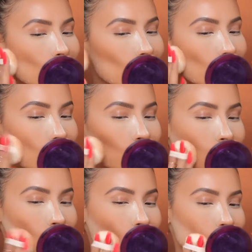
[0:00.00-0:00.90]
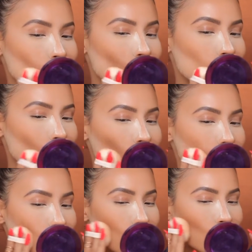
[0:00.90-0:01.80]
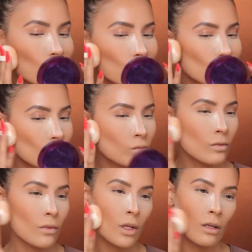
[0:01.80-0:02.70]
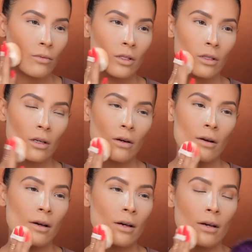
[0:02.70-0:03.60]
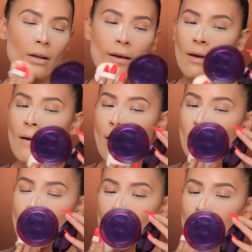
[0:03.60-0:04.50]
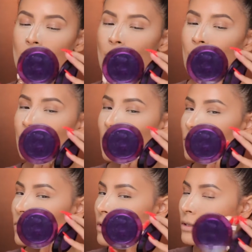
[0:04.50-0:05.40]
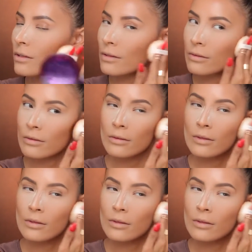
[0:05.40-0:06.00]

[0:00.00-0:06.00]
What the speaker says: It just kind of gives you a nice overall luminous look. And I'm just gonna go ahead and set my face with this.